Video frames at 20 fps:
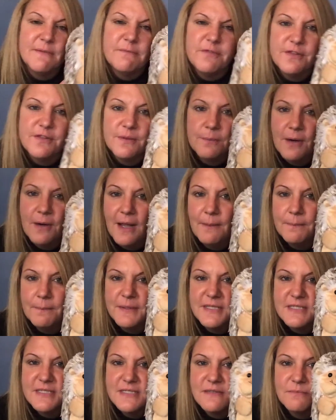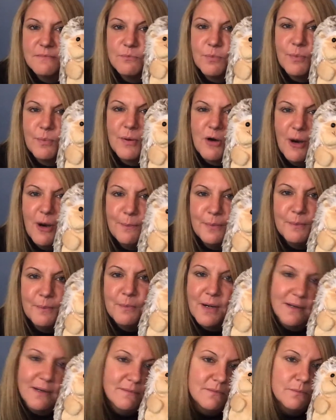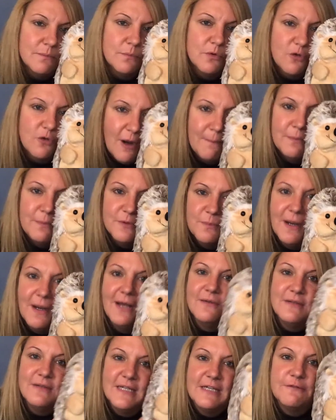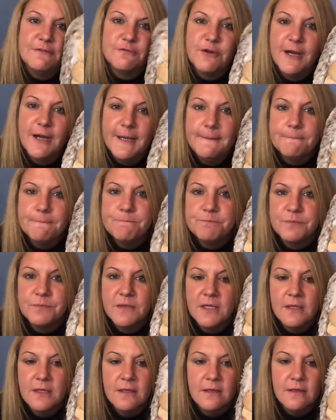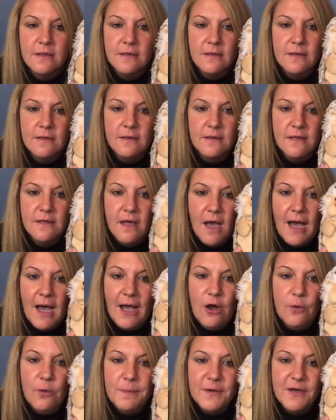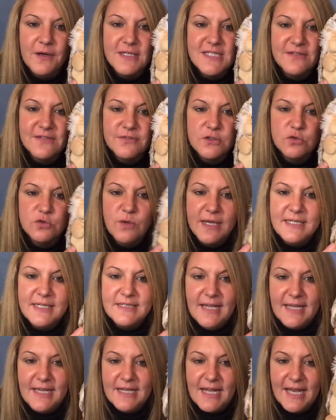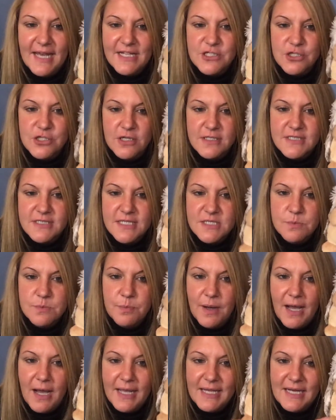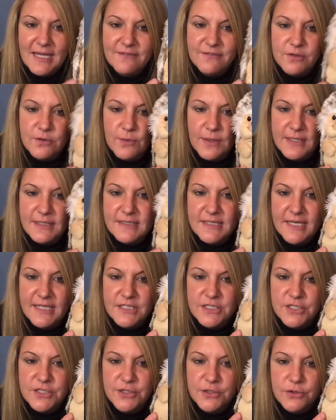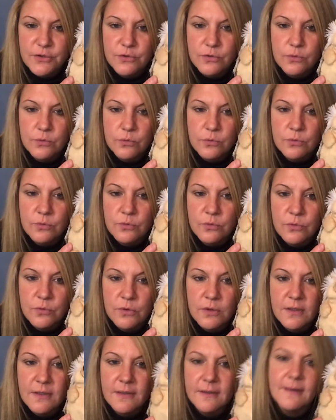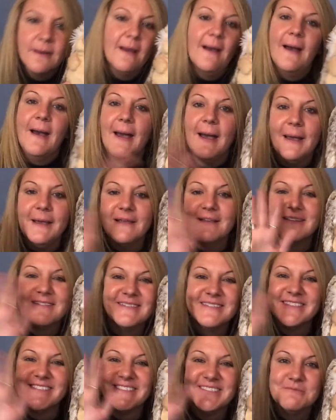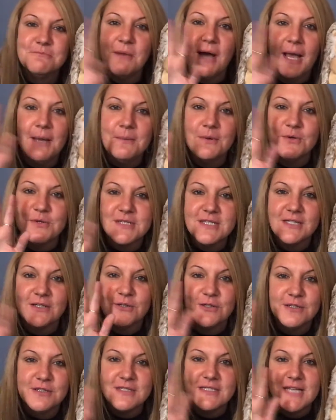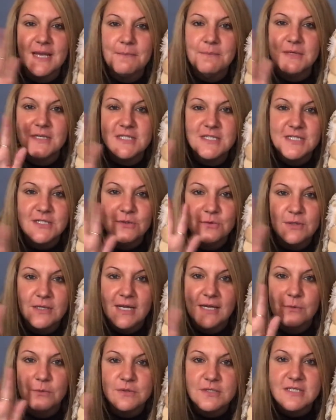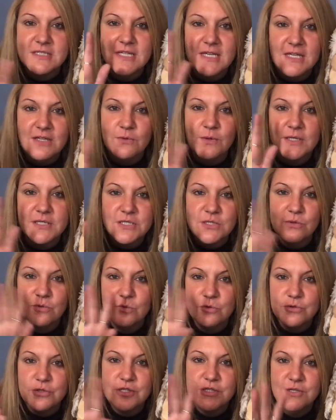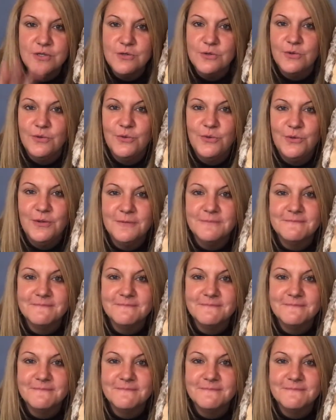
for the brown piece, crumpled brown leaf, right? I hope you guys have a great day. And Hedgehog says bye and have a great day too. Okay? Bye, boys and girls. I miss you and I will see you at school soon.